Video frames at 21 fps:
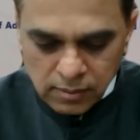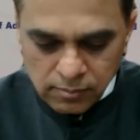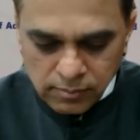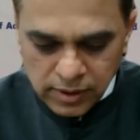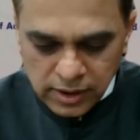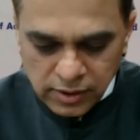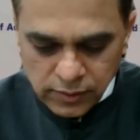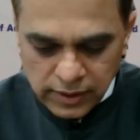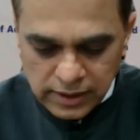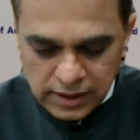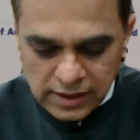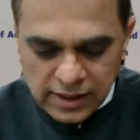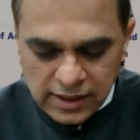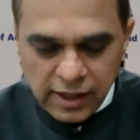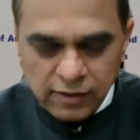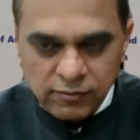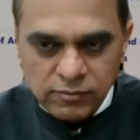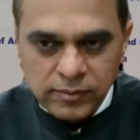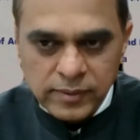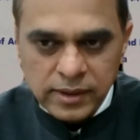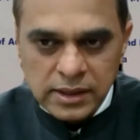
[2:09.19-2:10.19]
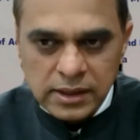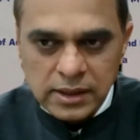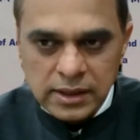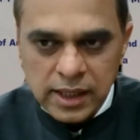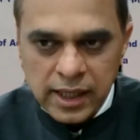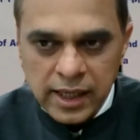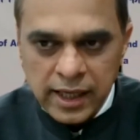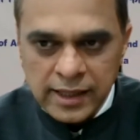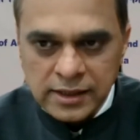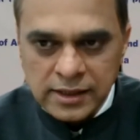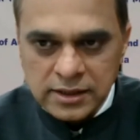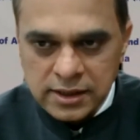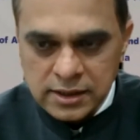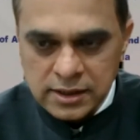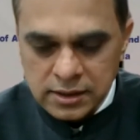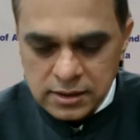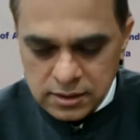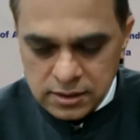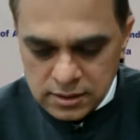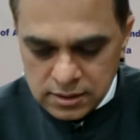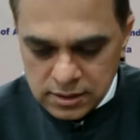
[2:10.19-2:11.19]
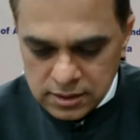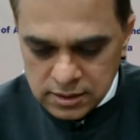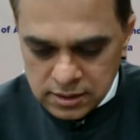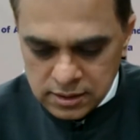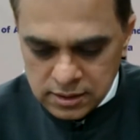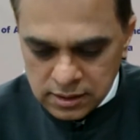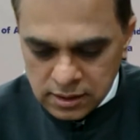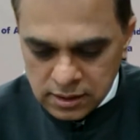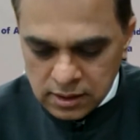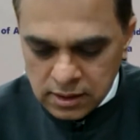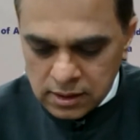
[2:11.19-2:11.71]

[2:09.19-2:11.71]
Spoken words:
between government and citizens.